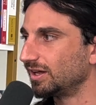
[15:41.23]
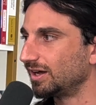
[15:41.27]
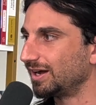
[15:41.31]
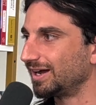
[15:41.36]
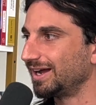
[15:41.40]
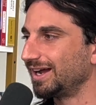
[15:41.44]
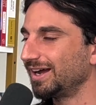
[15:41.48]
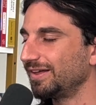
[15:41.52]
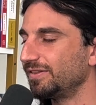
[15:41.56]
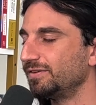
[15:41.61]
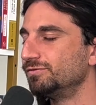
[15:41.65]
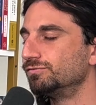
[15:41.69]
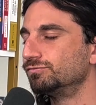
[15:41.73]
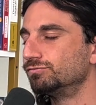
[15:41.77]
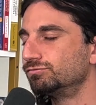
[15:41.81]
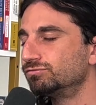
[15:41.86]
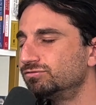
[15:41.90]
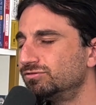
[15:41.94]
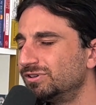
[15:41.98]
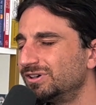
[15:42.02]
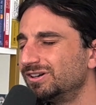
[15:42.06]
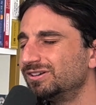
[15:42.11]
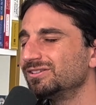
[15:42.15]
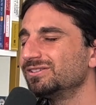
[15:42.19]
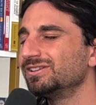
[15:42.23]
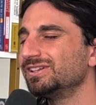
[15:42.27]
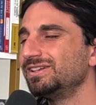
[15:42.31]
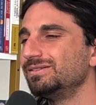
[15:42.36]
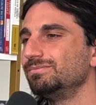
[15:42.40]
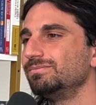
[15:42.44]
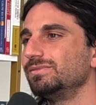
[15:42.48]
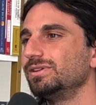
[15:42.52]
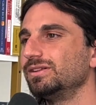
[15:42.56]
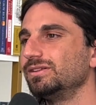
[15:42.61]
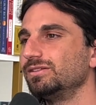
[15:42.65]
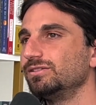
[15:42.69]
I had a
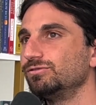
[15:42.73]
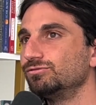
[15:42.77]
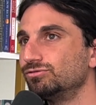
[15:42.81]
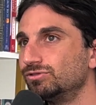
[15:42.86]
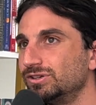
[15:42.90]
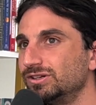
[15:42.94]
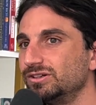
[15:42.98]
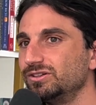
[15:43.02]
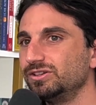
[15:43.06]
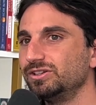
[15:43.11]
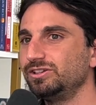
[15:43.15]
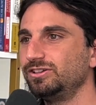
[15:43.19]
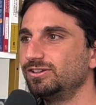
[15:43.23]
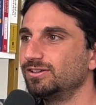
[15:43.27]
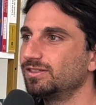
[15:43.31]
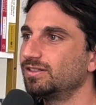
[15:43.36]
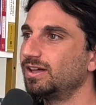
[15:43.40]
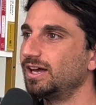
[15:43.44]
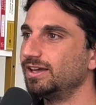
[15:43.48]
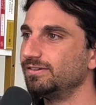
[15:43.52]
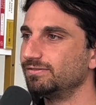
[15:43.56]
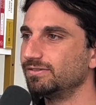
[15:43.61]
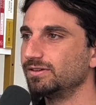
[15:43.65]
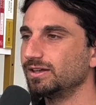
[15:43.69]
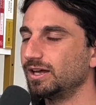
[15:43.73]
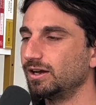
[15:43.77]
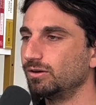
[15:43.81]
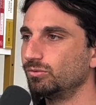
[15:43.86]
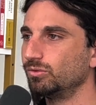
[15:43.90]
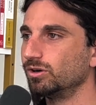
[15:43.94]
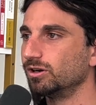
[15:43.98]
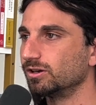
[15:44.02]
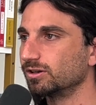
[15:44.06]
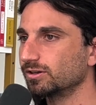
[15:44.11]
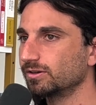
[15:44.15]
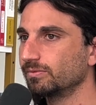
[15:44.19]
really, really good life at
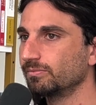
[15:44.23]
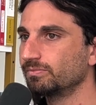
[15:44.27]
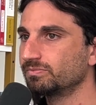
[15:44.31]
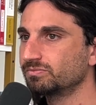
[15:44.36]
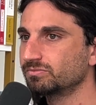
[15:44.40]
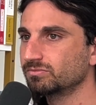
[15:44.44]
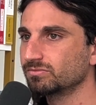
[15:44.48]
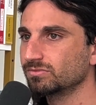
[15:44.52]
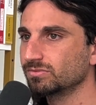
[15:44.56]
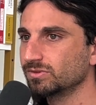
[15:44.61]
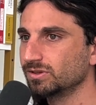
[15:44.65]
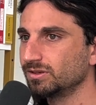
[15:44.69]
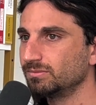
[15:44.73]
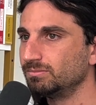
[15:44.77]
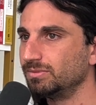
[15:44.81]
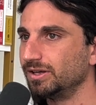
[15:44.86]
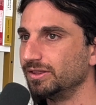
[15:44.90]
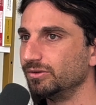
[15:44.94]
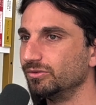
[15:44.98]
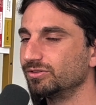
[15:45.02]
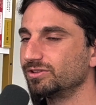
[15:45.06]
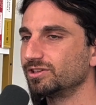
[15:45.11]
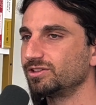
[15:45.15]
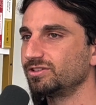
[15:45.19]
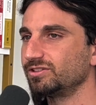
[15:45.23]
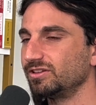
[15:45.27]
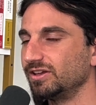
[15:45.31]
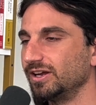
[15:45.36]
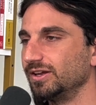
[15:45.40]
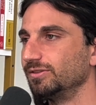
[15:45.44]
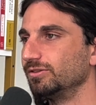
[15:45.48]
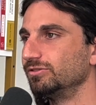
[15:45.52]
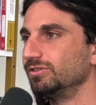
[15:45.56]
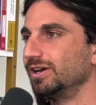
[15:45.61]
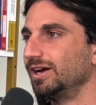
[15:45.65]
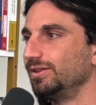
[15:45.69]
work, but it was a
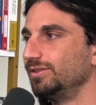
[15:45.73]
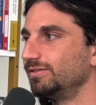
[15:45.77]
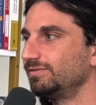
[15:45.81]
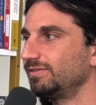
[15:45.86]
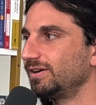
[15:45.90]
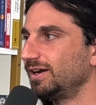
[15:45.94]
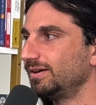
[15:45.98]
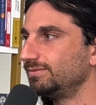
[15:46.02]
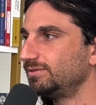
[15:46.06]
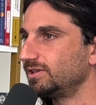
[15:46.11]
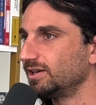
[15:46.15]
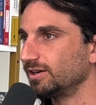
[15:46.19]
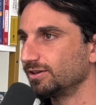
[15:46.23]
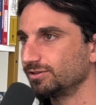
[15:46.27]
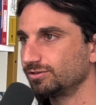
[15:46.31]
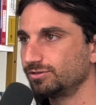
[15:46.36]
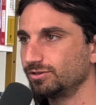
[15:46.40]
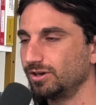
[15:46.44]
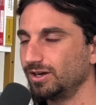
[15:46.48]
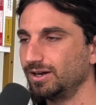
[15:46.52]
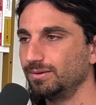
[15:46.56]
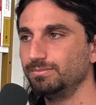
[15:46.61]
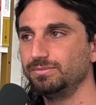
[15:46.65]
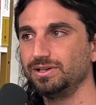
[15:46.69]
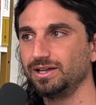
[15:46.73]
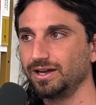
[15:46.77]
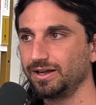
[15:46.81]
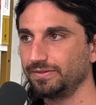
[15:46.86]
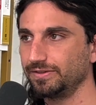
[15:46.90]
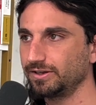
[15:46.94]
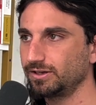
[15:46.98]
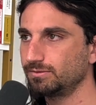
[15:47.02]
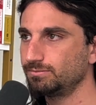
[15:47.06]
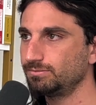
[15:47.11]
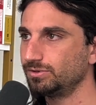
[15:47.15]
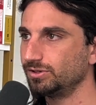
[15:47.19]
standard nine to five text job
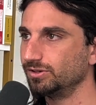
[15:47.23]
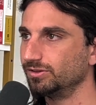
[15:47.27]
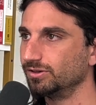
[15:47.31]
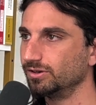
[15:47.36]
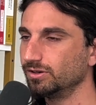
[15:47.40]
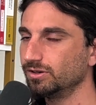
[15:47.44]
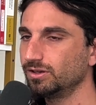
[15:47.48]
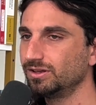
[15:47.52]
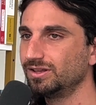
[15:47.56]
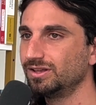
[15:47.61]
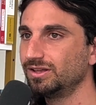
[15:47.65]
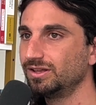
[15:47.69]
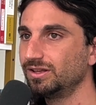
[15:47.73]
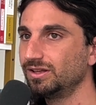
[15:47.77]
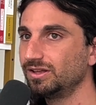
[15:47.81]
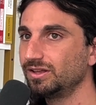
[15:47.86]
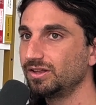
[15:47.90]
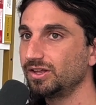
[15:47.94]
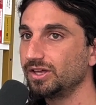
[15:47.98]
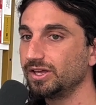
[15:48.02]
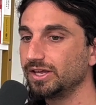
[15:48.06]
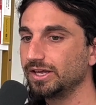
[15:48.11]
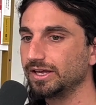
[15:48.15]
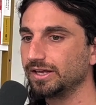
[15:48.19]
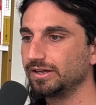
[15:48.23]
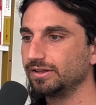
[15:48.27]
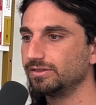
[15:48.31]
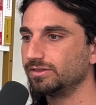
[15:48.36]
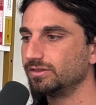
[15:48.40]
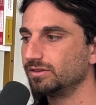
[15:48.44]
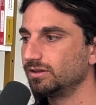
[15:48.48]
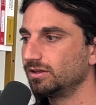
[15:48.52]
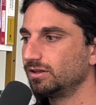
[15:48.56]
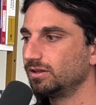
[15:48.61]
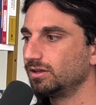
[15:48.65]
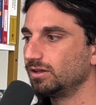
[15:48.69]
behind a computer.
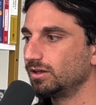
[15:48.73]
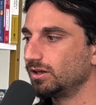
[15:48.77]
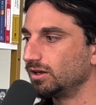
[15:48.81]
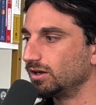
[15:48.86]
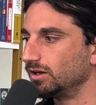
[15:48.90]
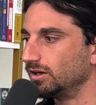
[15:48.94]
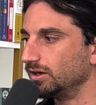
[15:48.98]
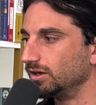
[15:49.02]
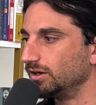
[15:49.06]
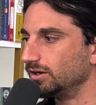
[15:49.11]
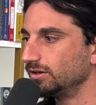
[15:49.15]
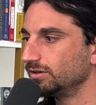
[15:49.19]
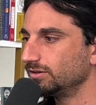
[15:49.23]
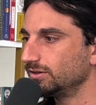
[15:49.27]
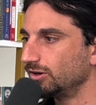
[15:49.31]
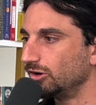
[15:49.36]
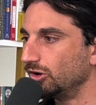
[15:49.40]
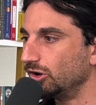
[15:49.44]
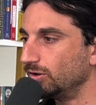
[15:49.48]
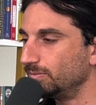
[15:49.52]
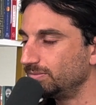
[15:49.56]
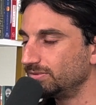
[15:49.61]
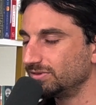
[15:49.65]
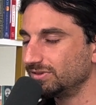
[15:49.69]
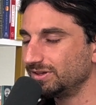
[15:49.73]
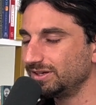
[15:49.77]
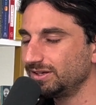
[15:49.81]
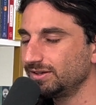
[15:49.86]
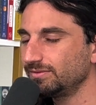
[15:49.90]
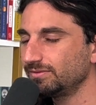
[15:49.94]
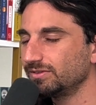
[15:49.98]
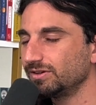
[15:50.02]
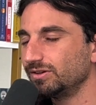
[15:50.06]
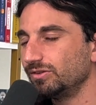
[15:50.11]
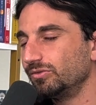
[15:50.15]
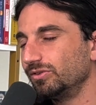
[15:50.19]
And uh,
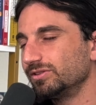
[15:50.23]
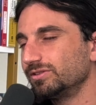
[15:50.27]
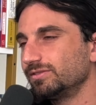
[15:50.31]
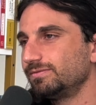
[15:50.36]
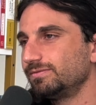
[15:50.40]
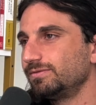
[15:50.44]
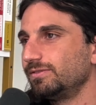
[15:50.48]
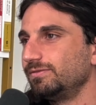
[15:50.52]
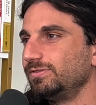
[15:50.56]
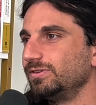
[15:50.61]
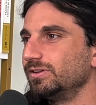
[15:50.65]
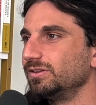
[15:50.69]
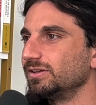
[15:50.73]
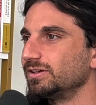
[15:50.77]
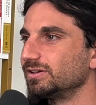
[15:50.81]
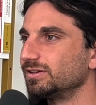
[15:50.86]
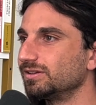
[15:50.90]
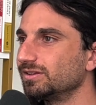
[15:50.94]
openly, it wasn't fulfilling.